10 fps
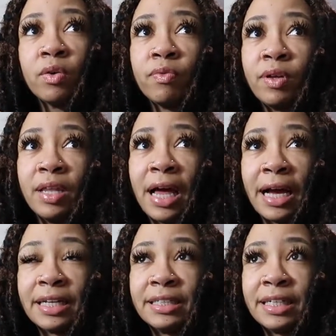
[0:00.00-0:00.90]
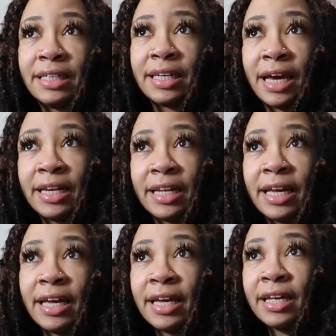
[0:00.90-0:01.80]
relaxing night.
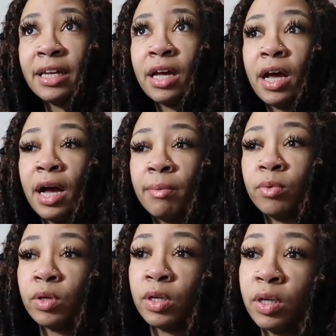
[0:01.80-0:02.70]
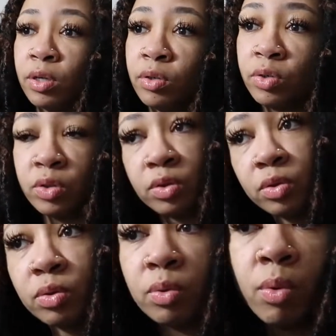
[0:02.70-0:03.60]
And I'm going to go
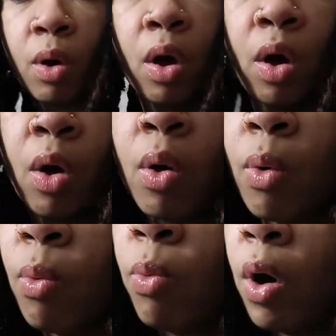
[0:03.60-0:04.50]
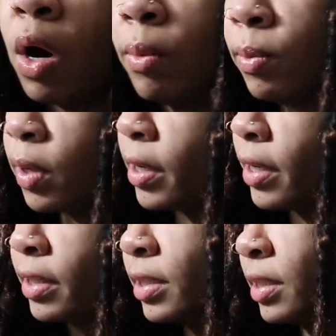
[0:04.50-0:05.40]
to
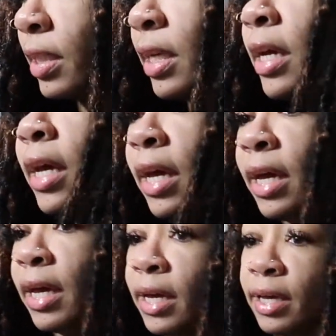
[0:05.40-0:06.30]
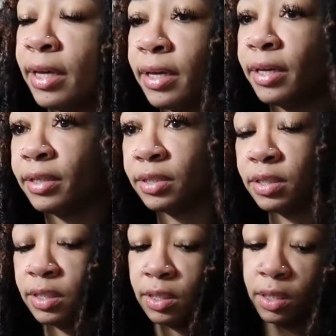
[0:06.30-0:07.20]
Walmart and
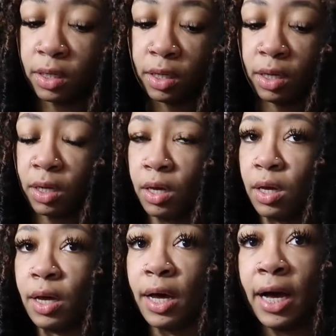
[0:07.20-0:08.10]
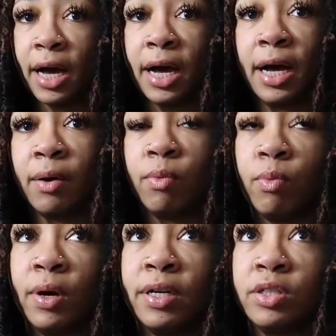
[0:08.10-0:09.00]
I
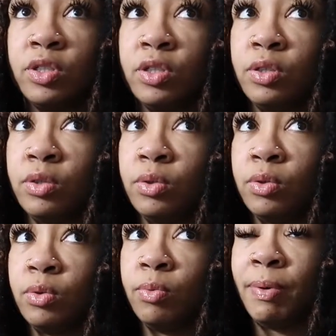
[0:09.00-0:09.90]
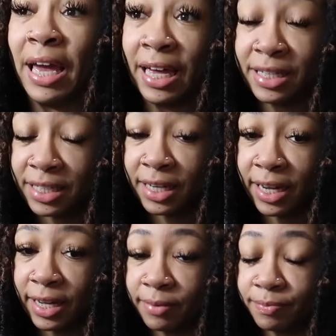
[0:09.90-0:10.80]
want to paint
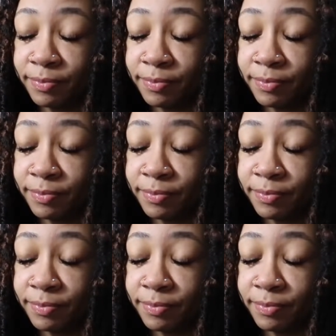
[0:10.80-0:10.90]
tonight